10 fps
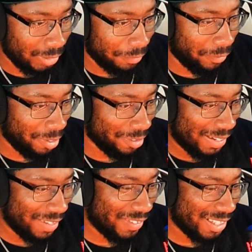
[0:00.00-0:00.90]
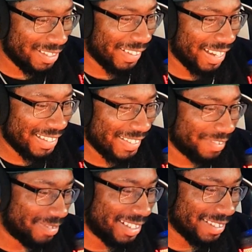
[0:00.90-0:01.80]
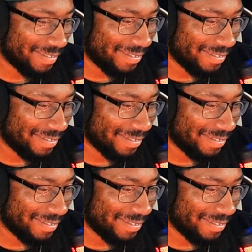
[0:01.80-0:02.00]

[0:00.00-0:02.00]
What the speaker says: the fear of death that you like so much.